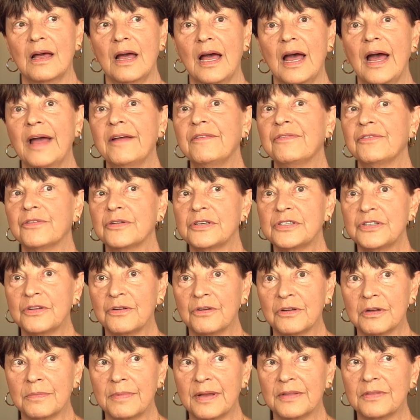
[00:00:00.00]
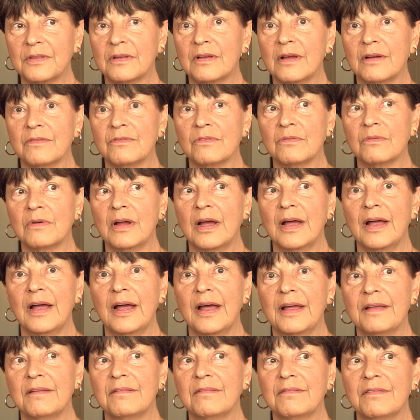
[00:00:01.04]
I first heard about the Havurah.
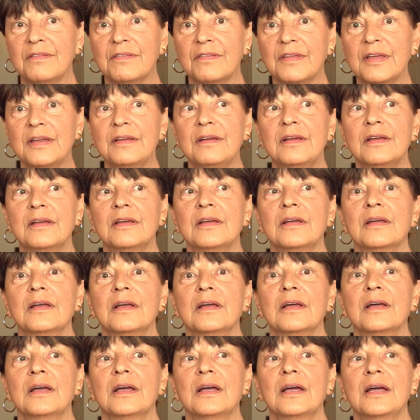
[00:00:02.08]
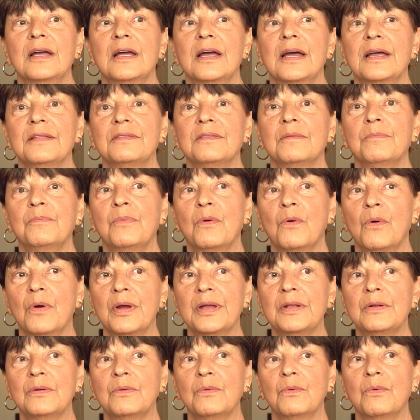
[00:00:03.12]
I think at the
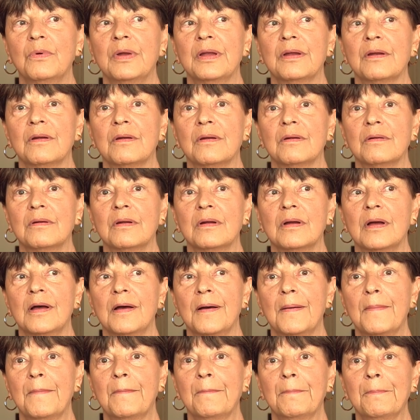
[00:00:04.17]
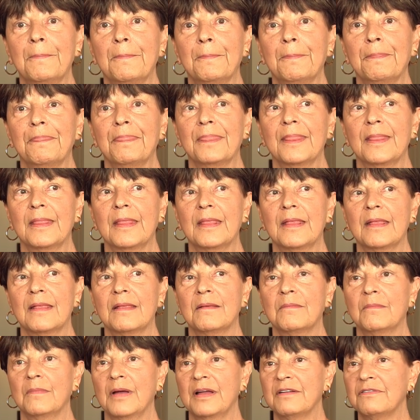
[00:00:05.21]
point where um,
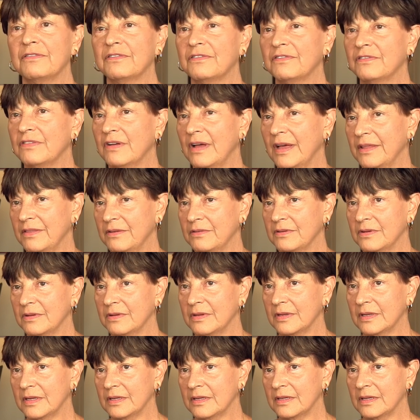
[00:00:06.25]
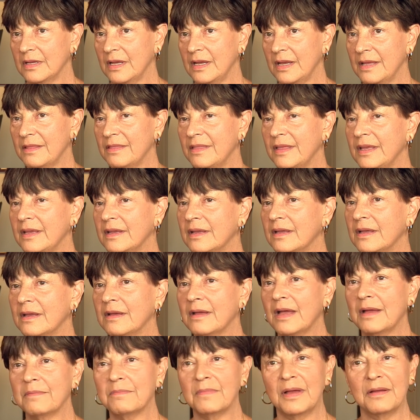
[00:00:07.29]
my father, I think
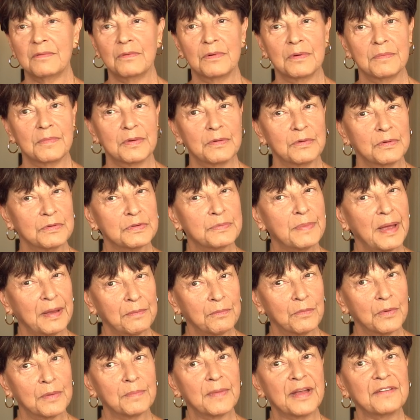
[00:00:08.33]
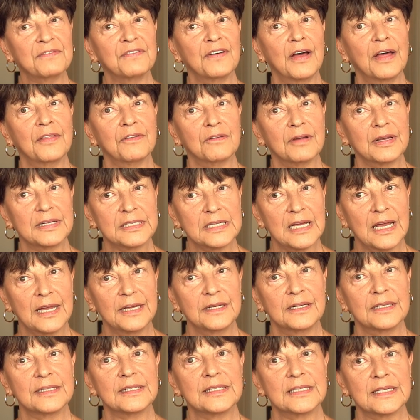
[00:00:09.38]
at my when, it was about when my father had
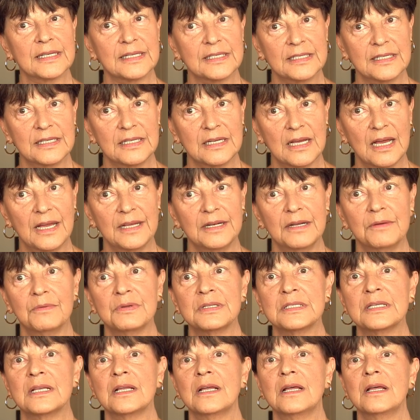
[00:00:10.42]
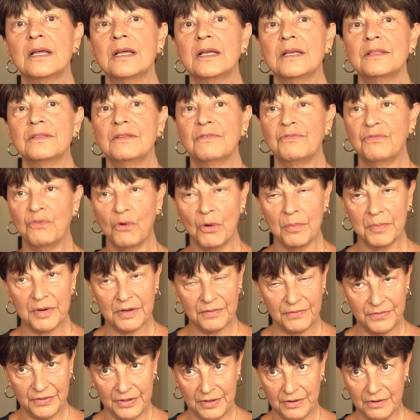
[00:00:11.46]
died in '69. It was the
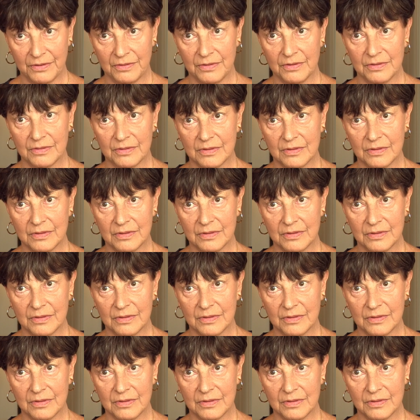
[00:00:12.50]
formative year.